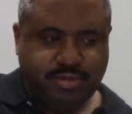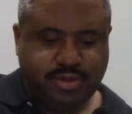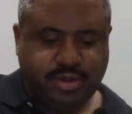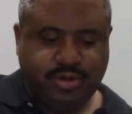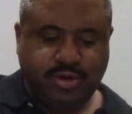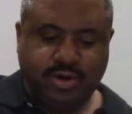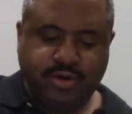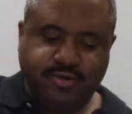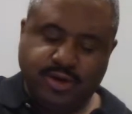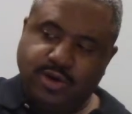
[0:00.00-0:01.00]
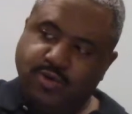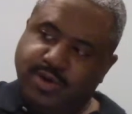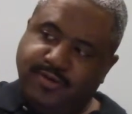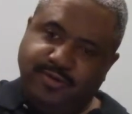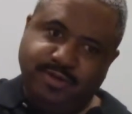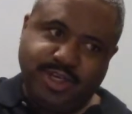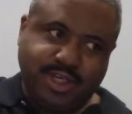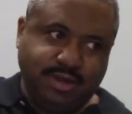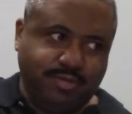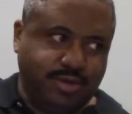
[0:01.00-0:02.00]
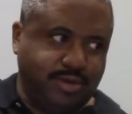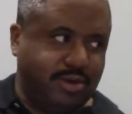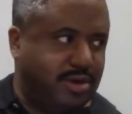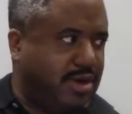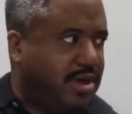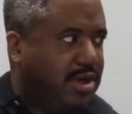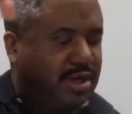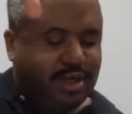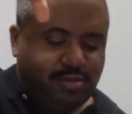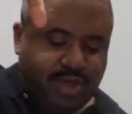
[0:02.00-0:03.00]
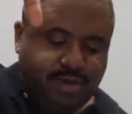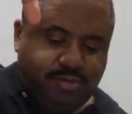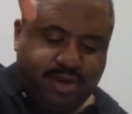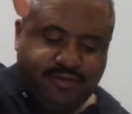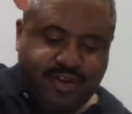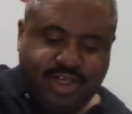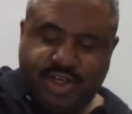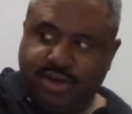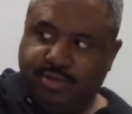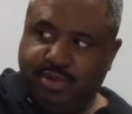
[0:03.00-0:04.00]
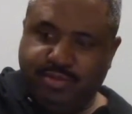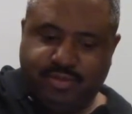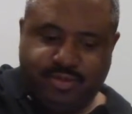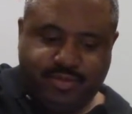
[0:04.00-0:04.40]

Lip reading: So the glory of the Lord went from the temple to be above the cherubim.